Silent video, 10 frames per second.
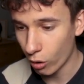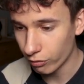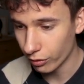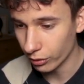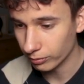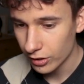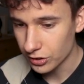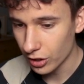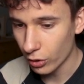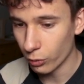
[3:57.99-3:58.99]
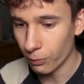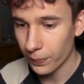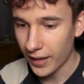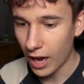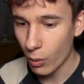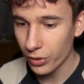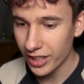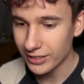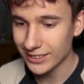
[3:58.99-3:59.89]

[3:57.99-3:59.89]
offer. So how we can